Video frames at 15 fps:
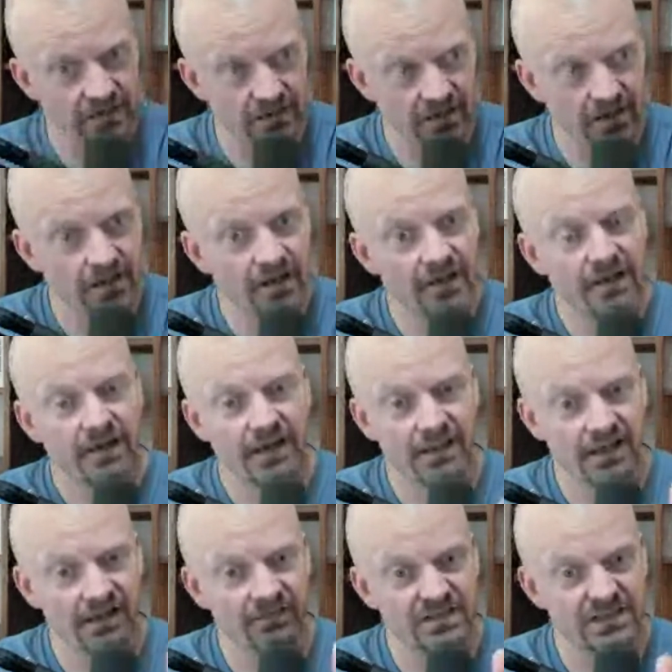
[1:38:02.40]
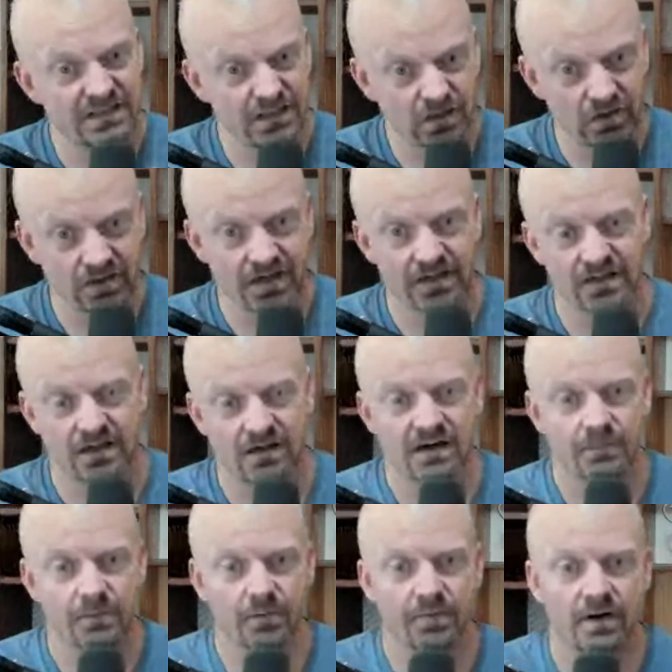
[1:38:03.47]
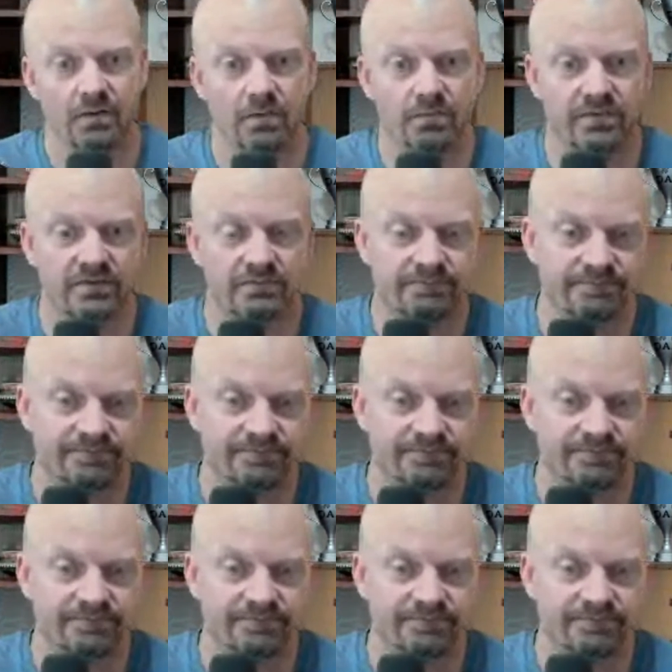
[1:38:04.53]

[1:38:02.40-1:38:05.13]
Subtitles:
thing and they've still got the copper problems.